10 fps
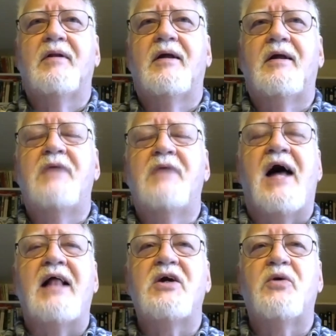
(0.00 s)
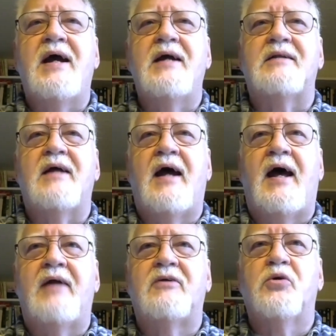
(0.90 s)
evaluate
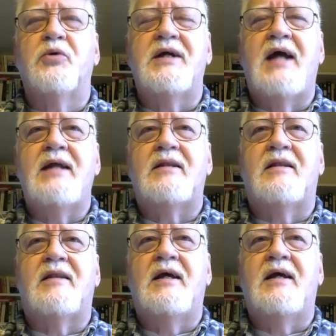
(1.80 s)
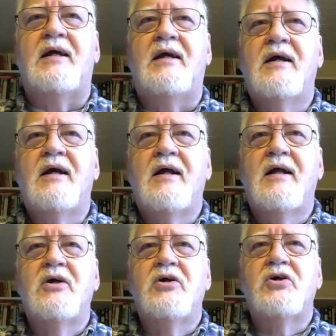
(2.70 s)
and create the
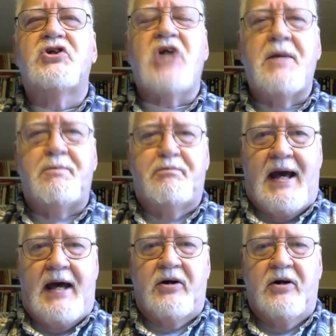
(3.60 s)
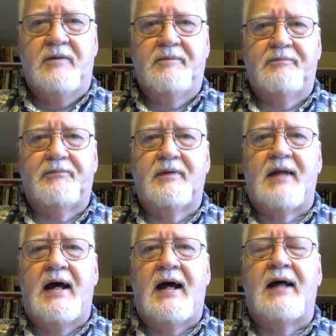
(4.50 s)
shape pattern
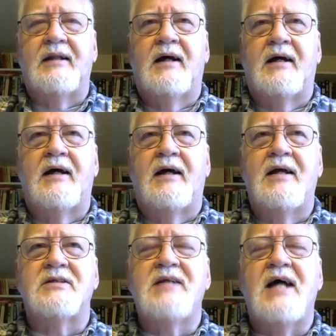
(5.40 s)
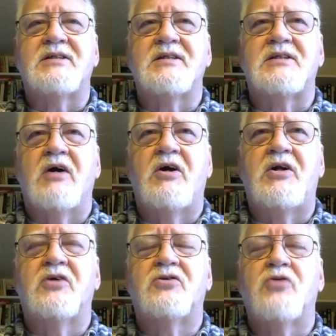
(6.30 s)
that is necessary to
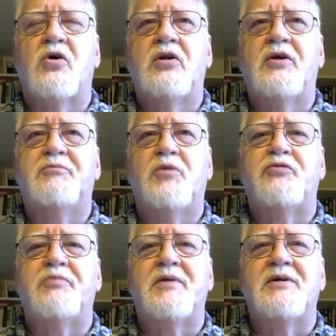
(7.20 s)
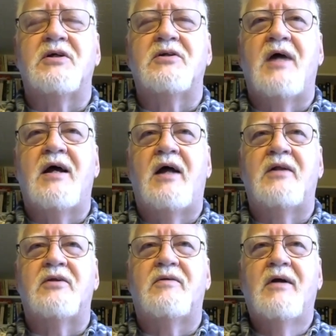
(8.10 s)
control the movements
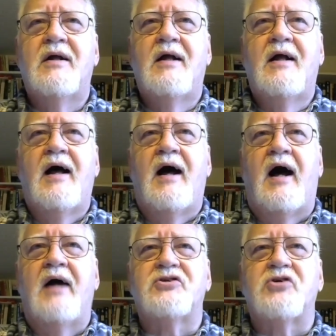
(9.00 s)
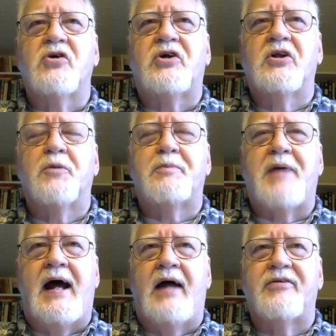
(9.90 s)
and circular
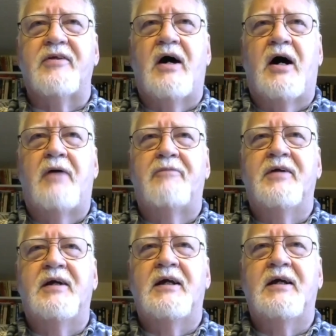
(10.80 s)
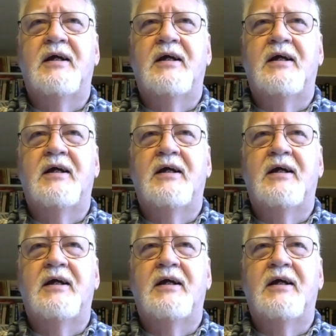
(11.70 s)
path of the